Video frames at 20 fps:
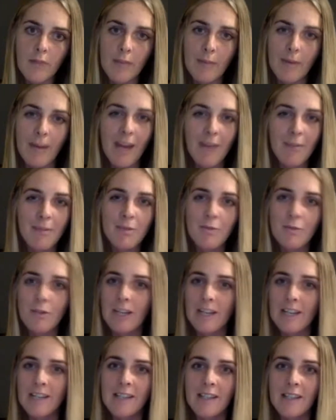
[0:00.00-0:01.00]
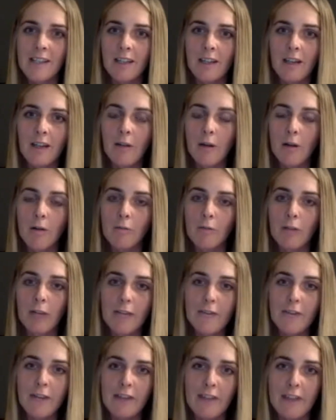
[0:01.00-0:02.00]
And perhaps relieving
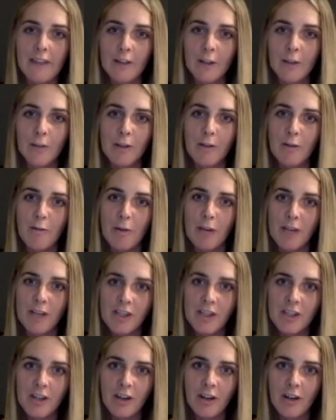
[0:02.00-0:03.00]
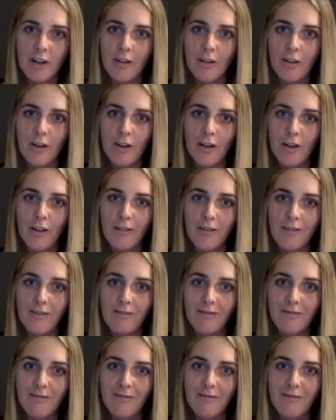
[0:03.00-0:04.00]
that little bit of pressure on
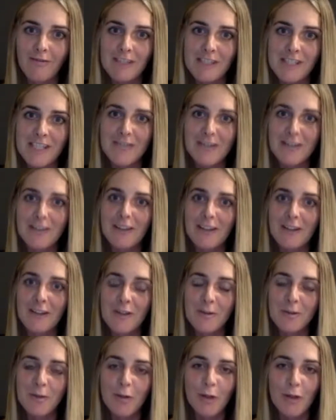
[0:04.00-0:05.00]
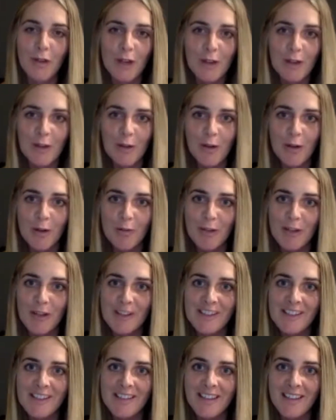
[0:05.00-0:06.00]
receiving things from all around the world,
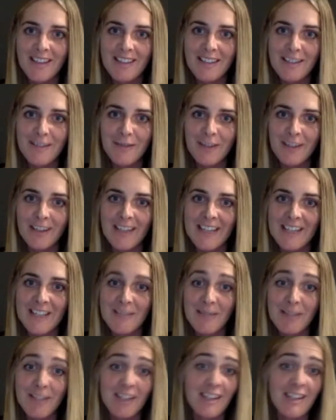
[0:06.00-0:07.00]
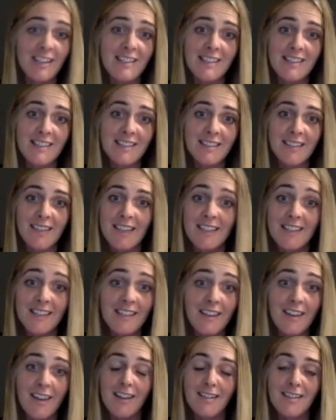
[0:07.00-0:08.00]
because it hasn't been an easy
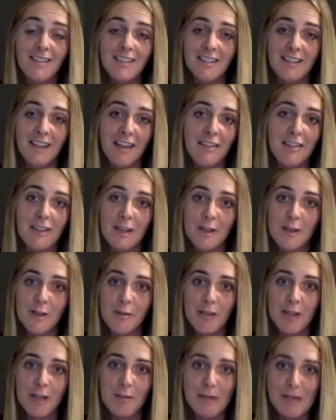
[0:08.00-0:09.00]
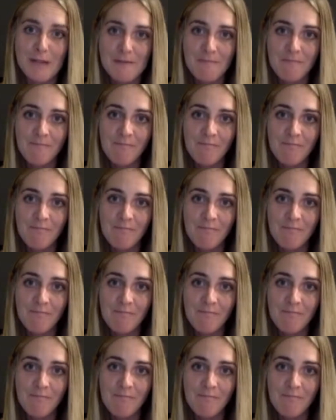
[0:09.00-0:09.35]
year to get things from A to B.